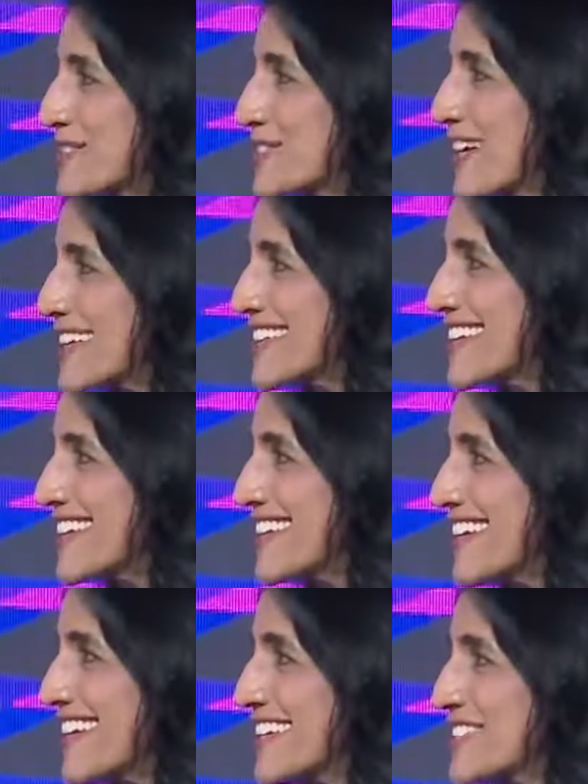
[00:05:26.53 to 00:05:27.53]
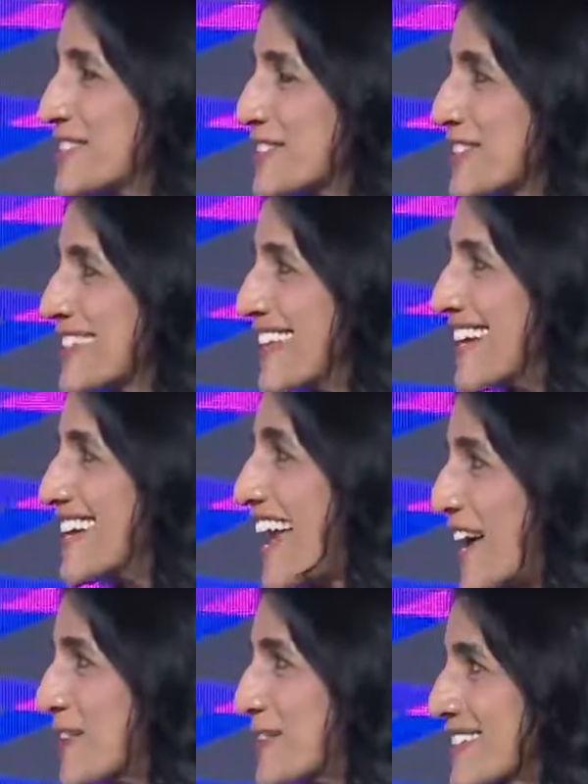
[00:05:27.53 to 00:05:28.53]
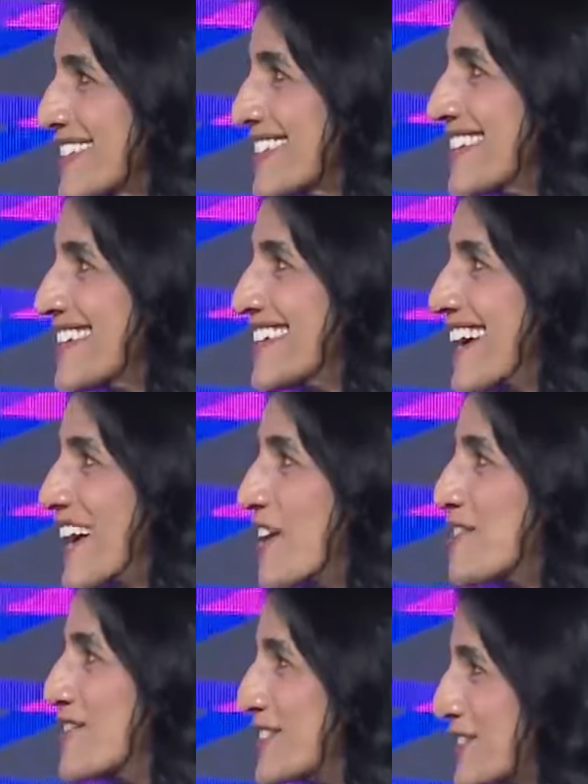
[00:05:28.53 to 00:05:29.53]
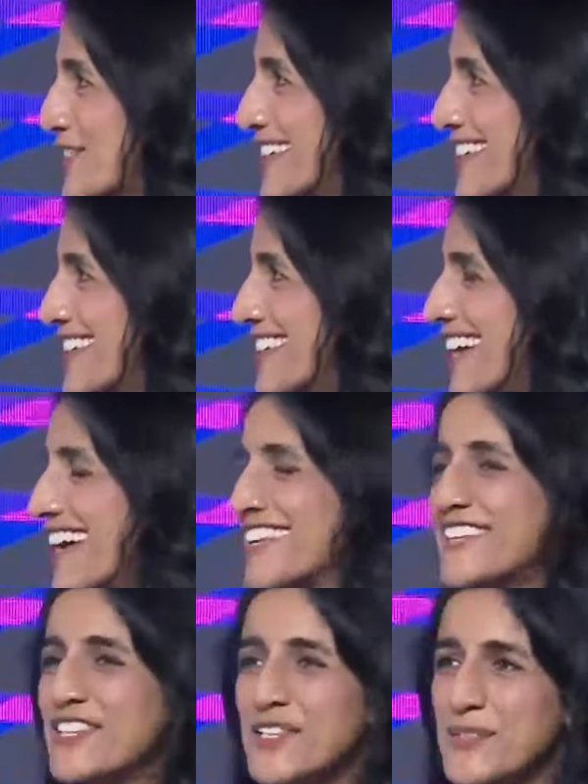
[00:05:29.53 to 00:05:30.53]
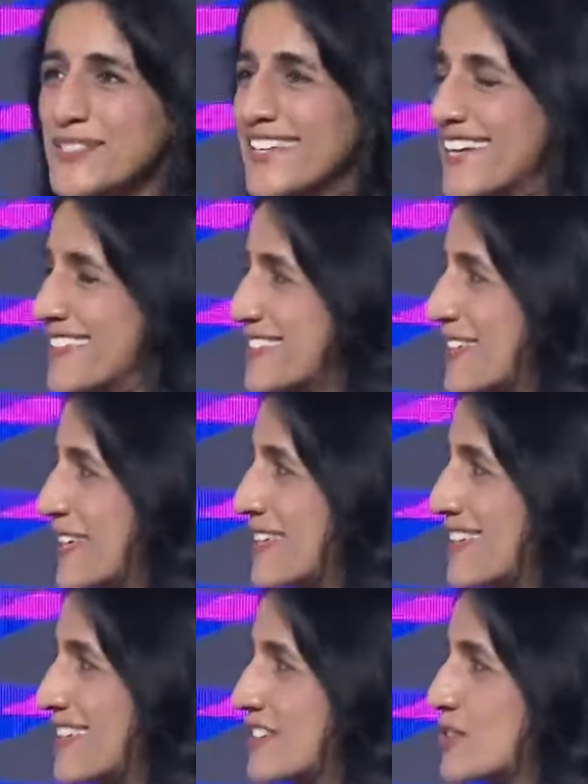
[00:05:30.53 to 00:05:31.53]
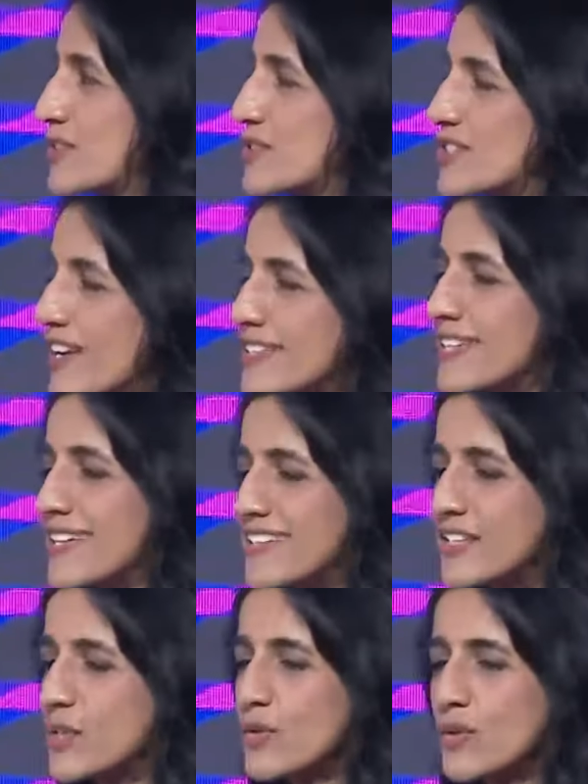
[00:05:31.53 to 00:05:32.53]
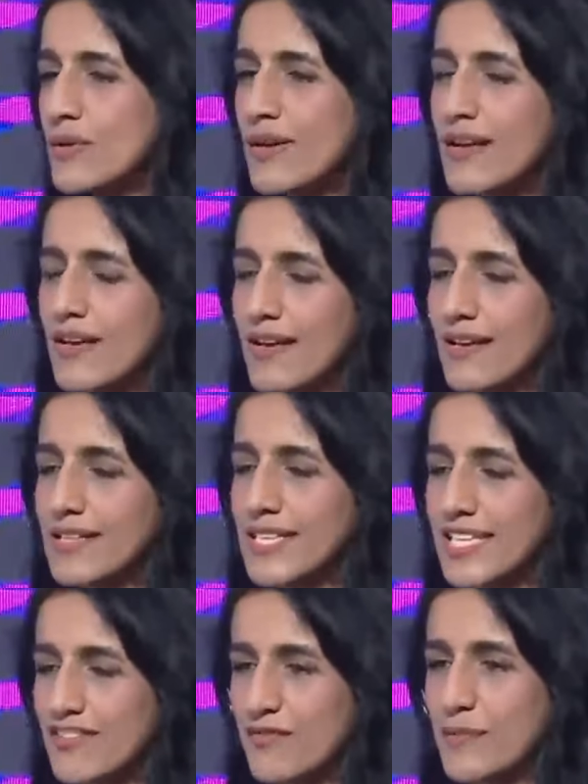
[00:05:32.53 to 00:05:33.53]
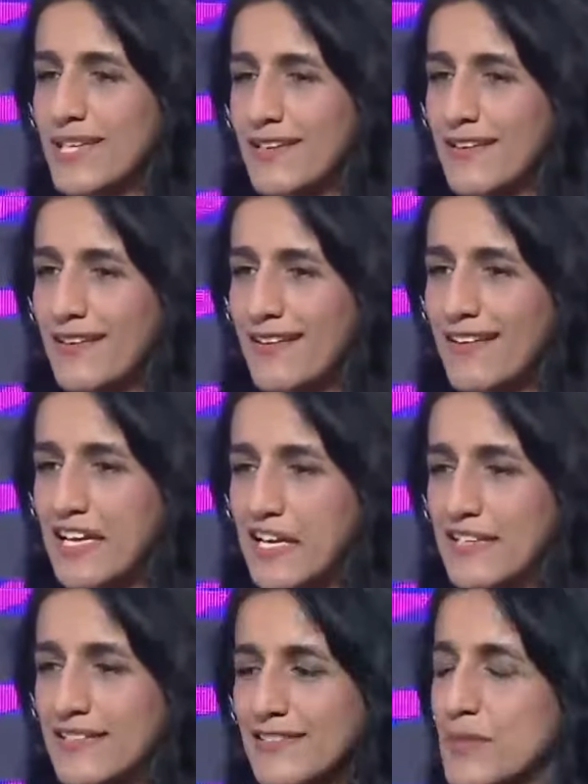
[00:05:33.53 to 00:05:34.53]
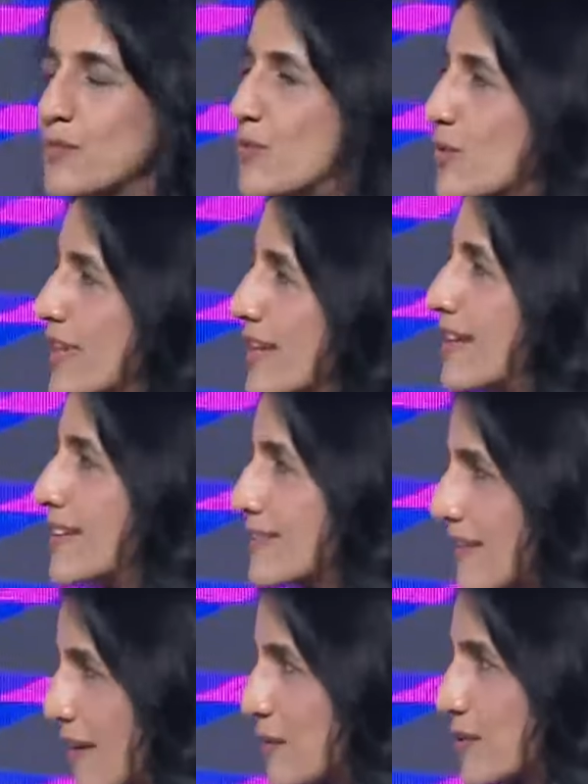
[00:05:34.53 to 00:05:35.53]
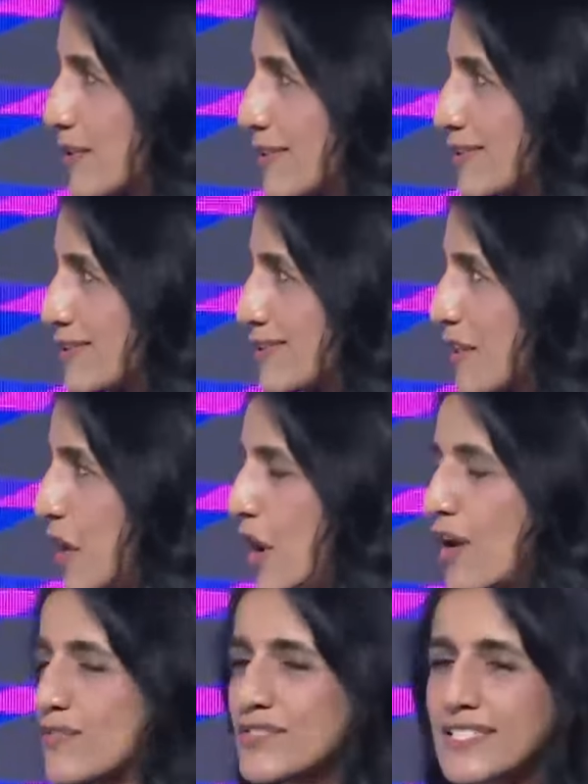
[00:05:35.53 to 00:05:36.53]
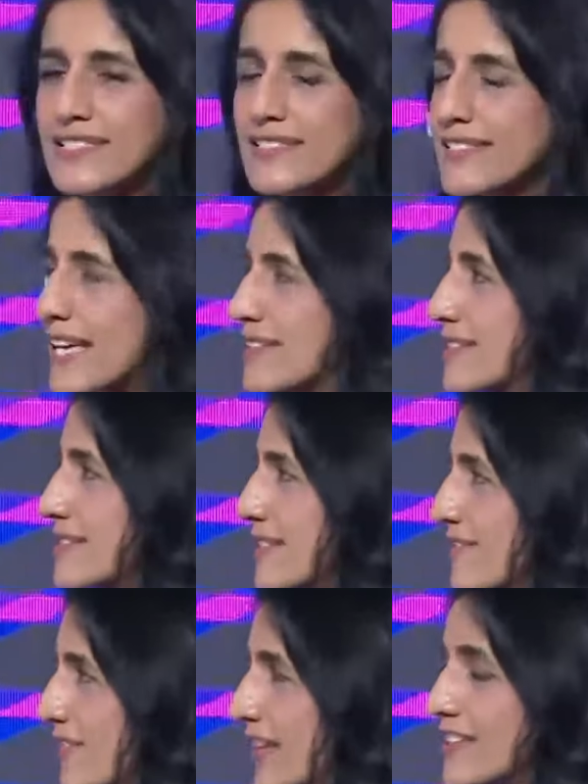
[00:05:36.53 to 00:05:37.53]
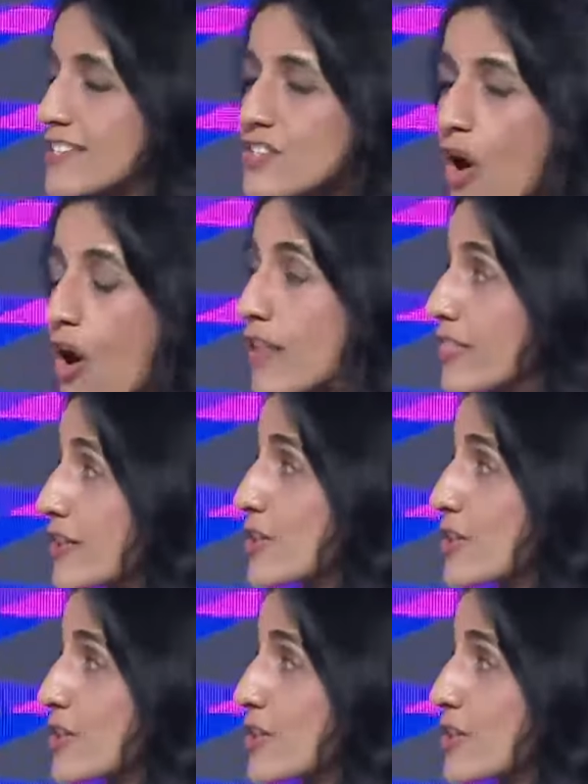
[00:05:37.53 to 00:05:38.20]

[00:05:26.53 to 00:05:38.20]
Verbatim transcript: Jacqueline just laid out our vision and the use case. That Su Shan, can you give me some real examples of successes and failures on the